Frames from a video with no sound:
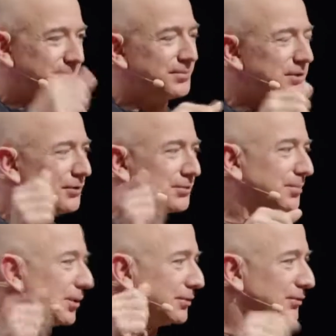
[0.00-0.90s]
use a
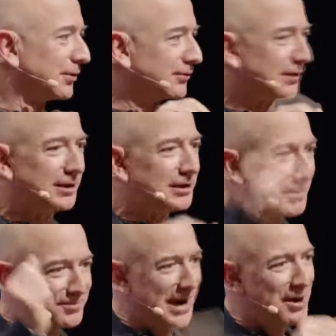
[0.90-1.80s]
blowtorch to heat it
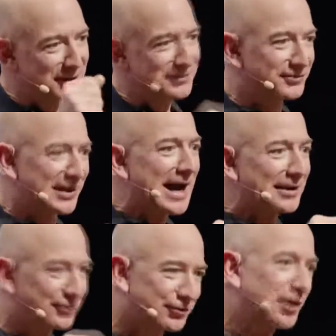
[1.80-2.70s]
up, pound it
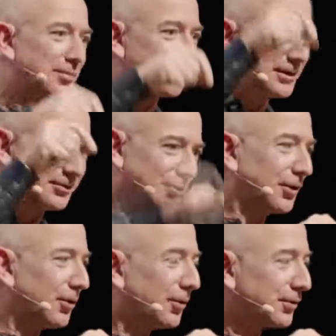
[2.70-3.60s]
flat, sharpen it, drill a
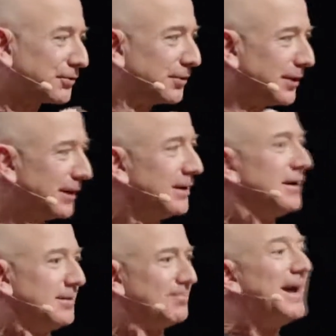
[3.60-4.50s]
hole through it,
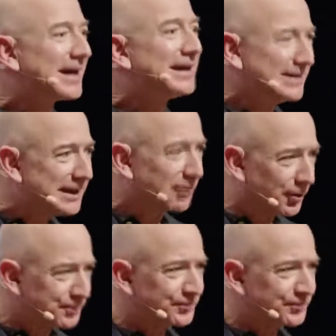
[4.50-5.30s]
make a needle.